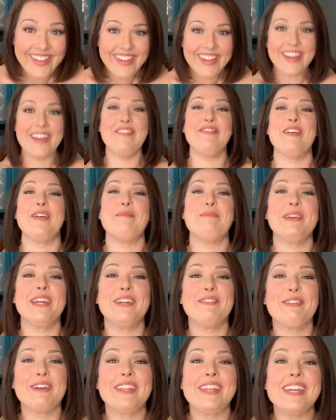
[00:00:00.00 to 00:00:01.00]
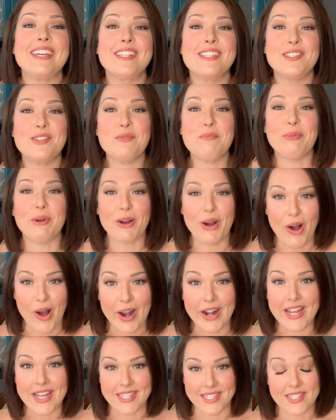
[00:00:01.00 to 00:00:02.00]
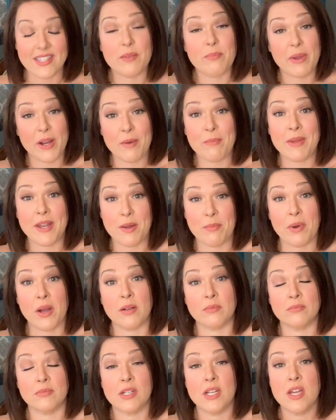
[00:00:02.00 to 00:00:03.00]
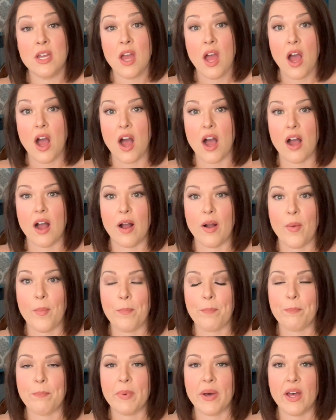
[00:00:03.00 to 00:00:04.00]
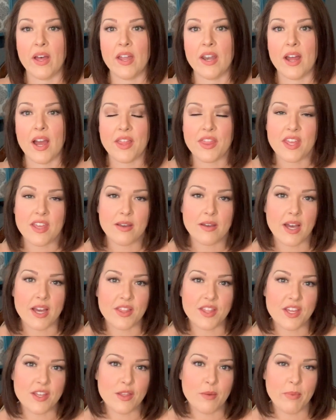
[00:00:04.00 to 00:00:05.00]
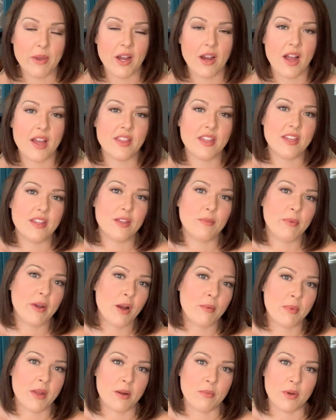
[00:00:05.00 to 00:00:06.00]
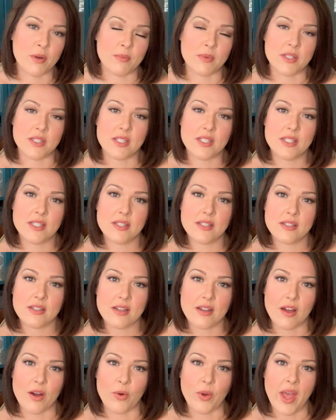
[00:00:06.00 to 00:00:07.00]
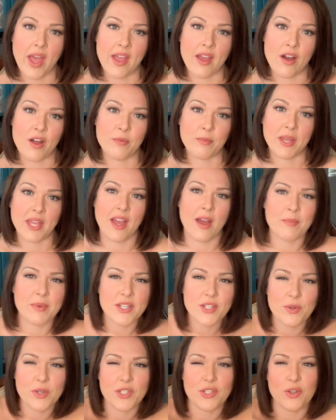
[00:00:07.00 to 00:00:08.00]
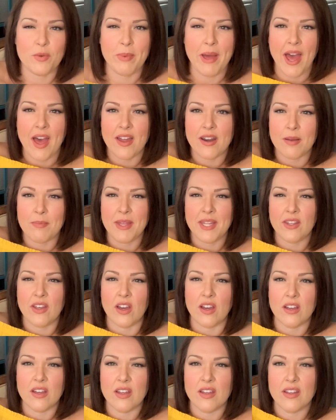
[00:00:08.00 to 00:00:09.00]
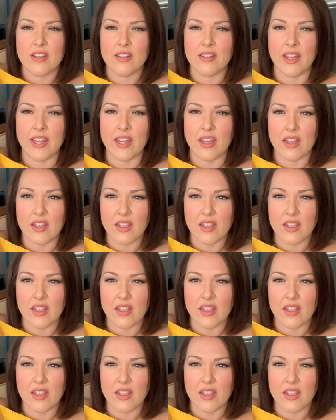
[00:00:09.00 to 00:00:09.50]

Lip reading: If I'm being really super honest, the bare minimum. But I think the bare minimum is okay on me. I'm not doing too bad. I mean, look, I